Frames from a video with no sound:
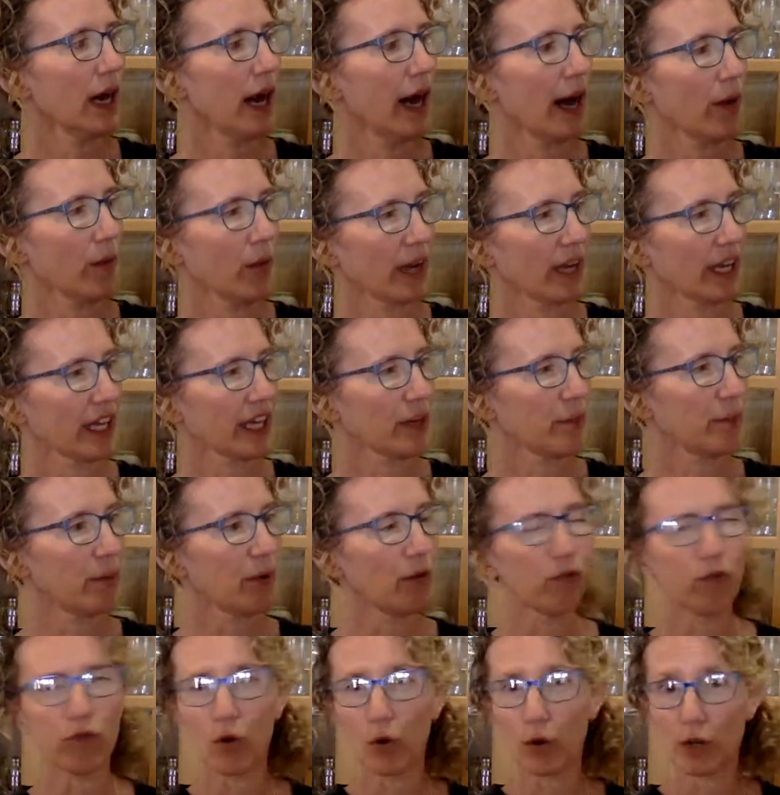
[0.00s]
I want you
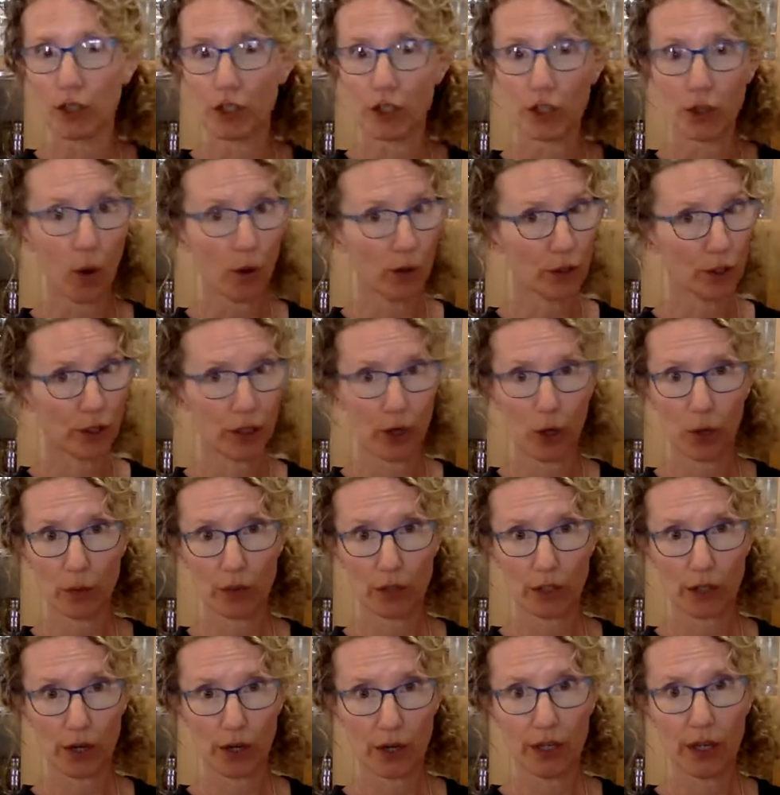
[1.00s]
to, don't
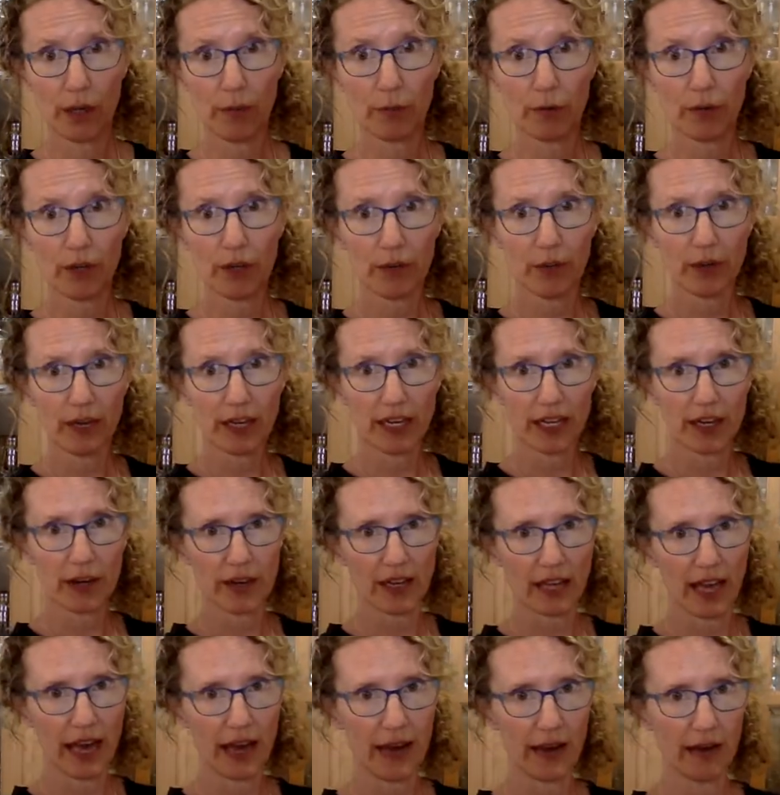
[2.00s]
start numbering right here
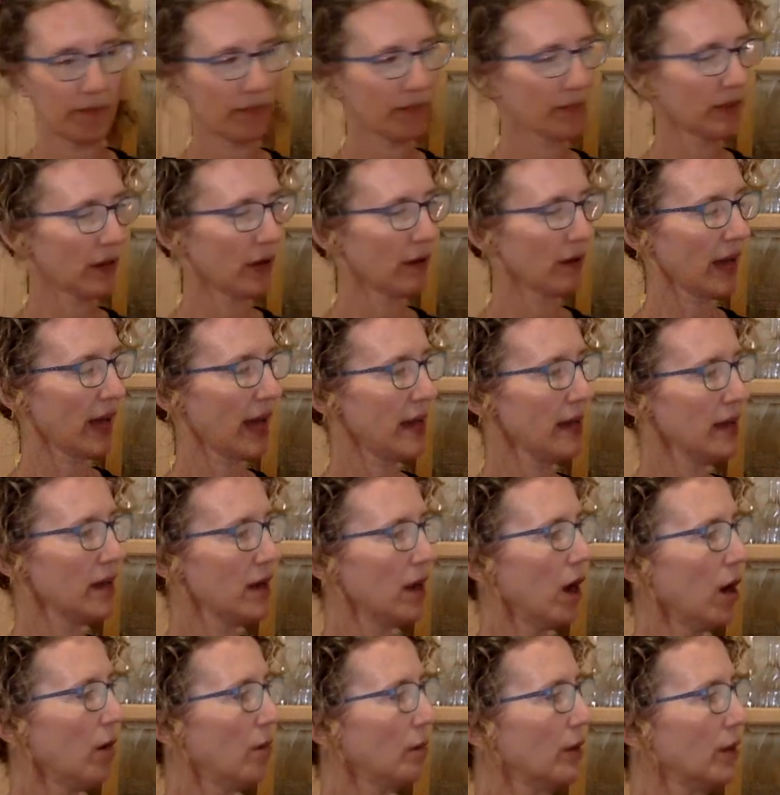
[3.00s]
yet, okay?
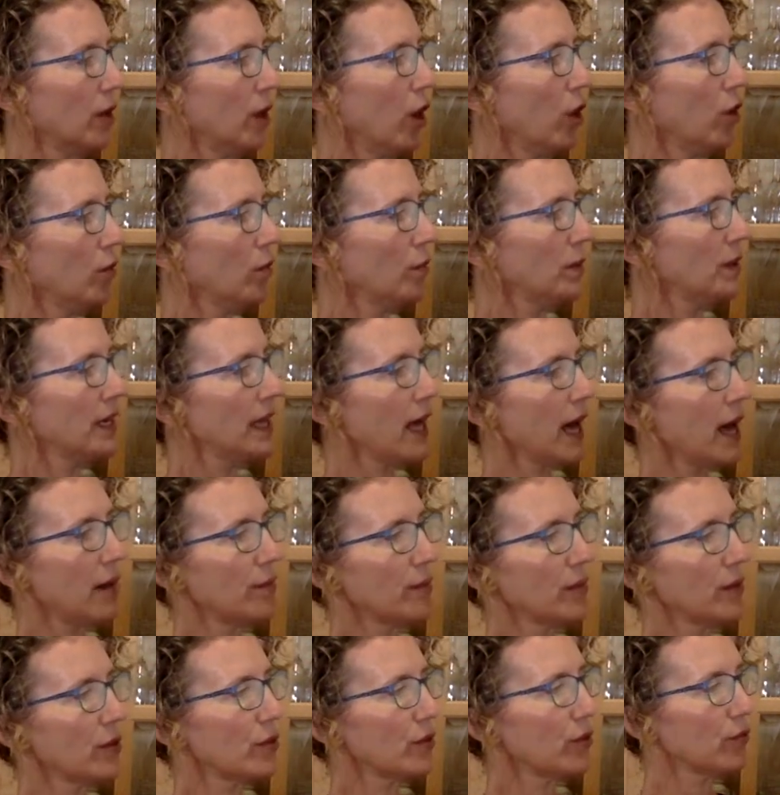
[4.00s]
But open it
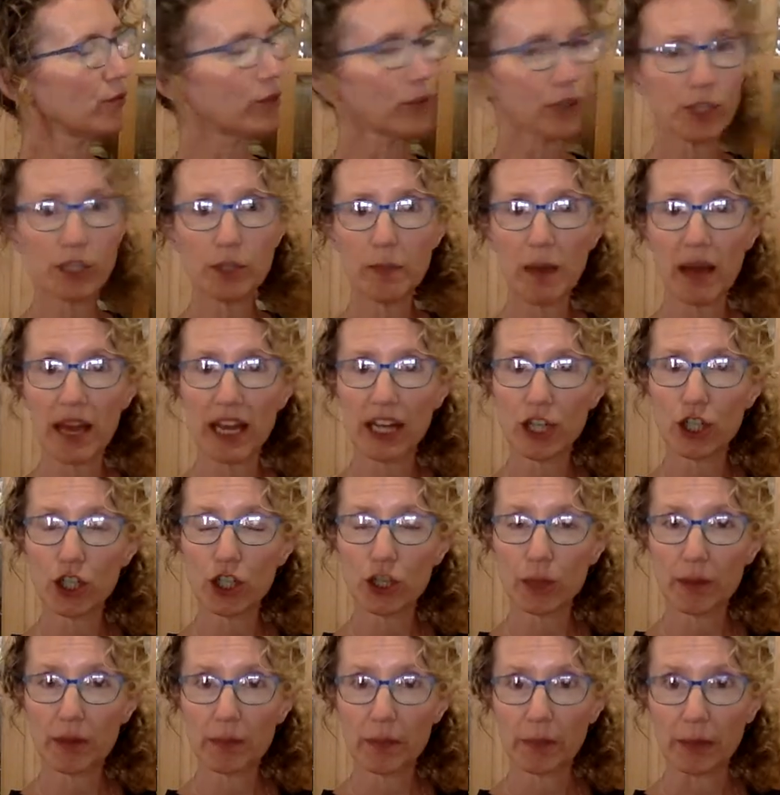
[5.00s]
up. The first page
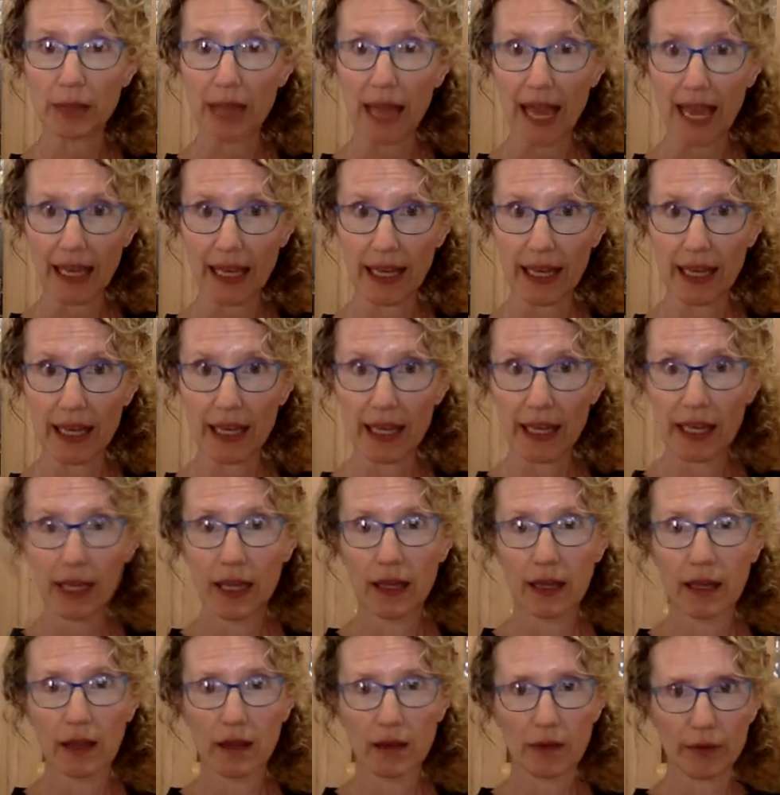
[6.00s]
should be blank.
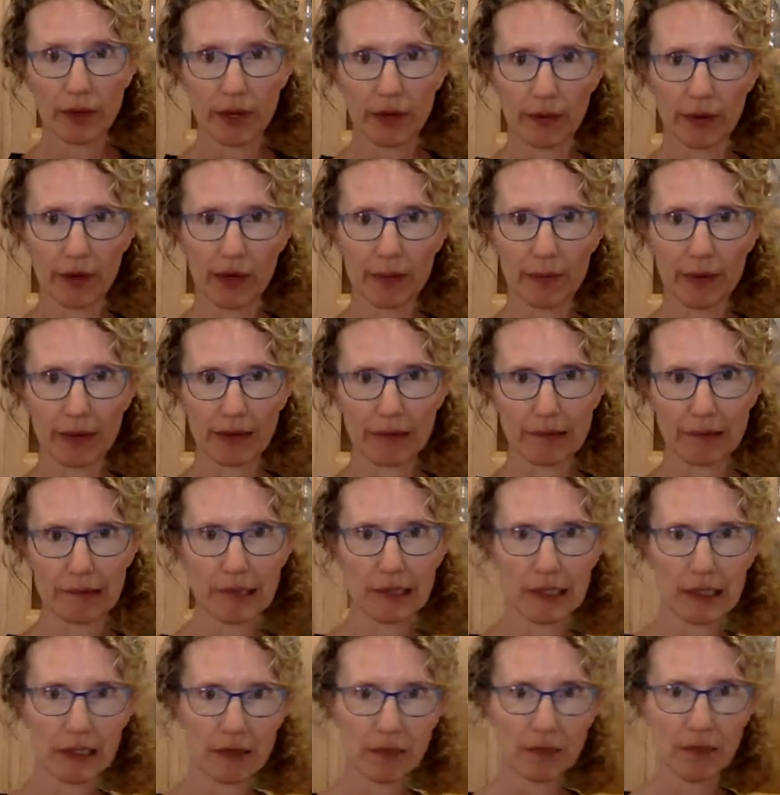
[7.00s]
Wait, where am
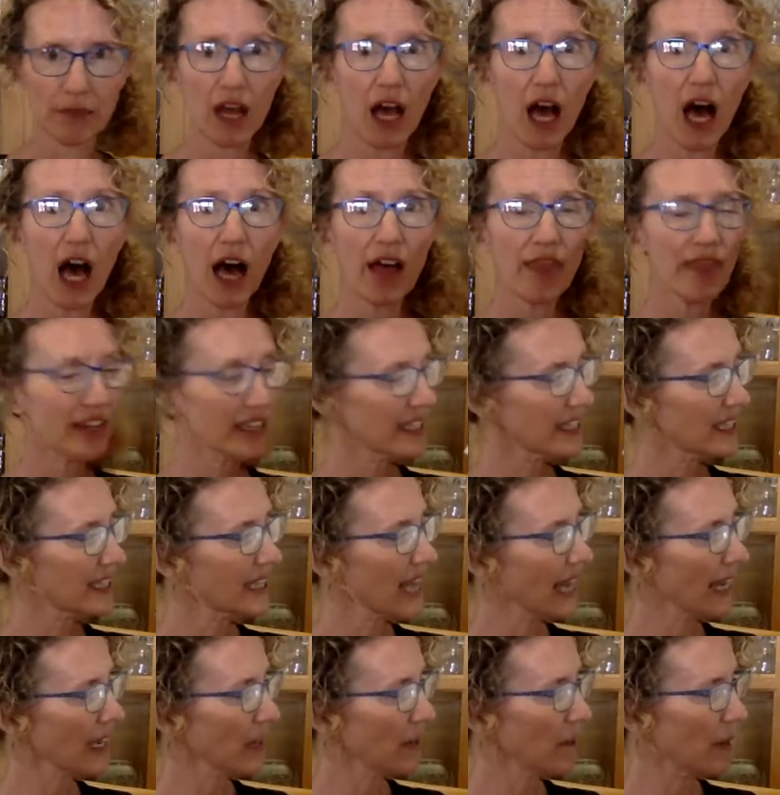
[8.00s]
I? The
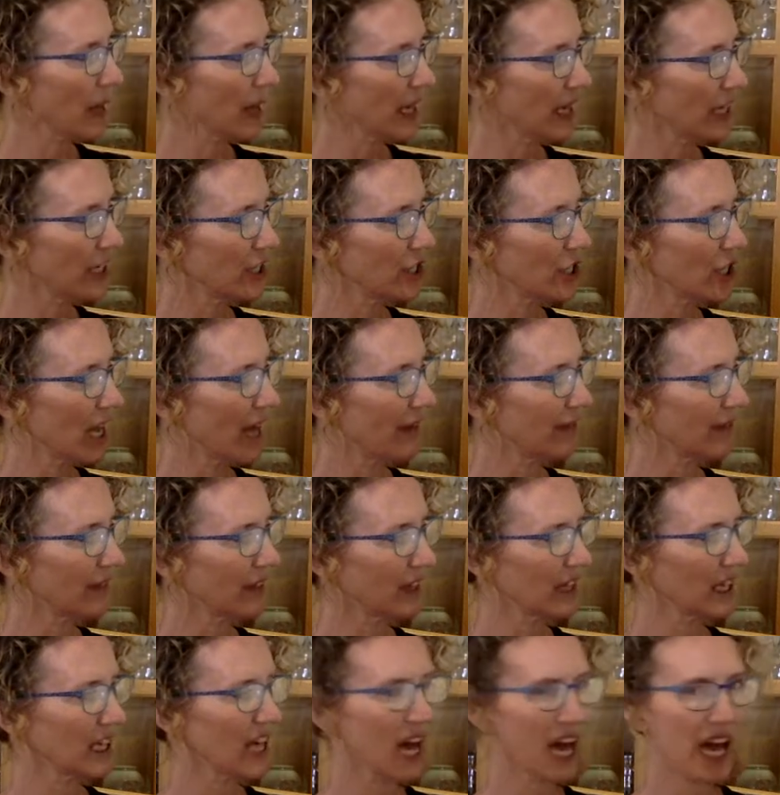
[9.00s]
second page should have
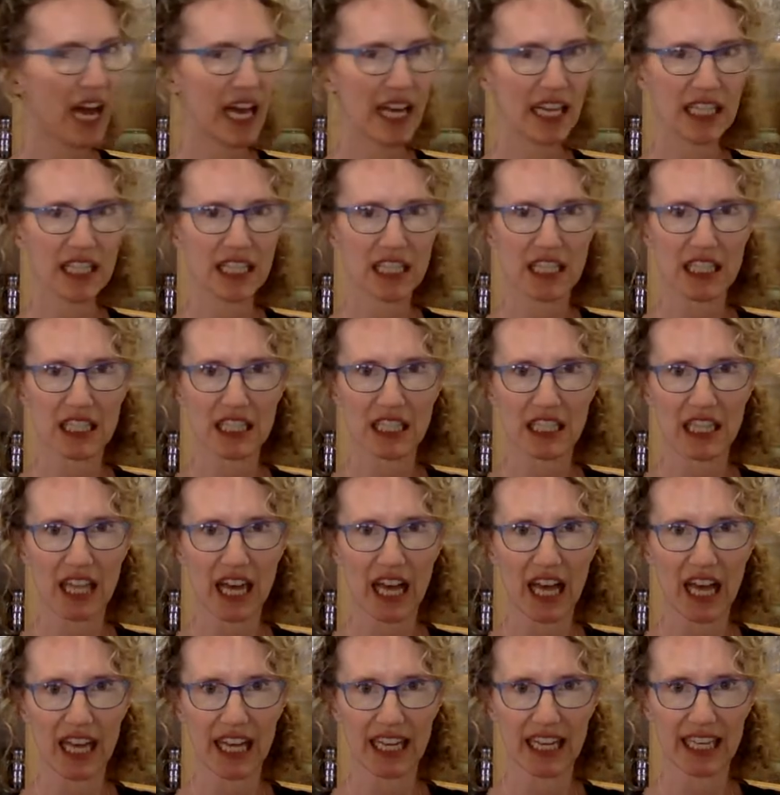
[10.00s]
lines
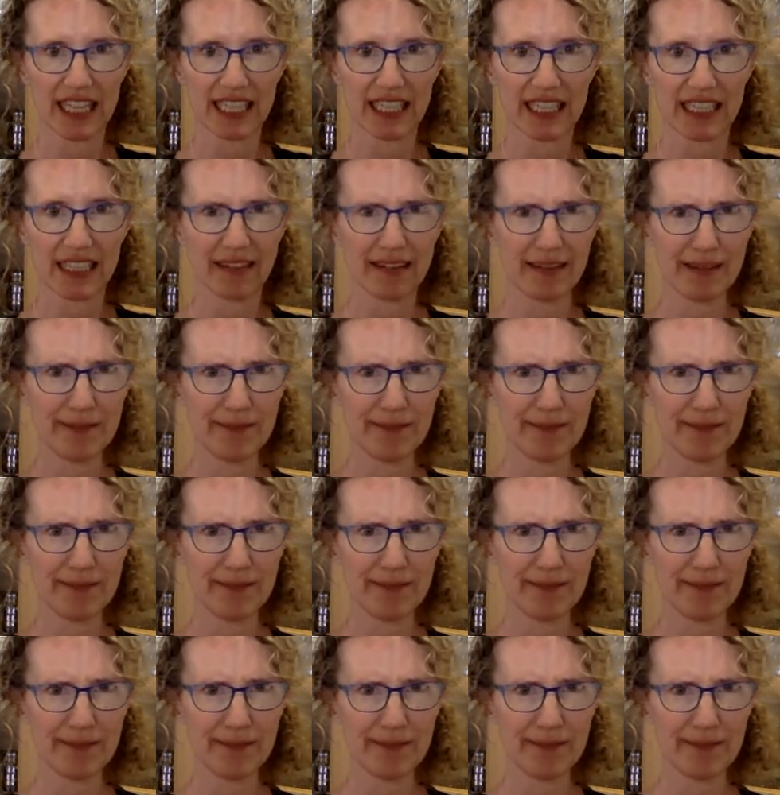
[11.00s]
on it.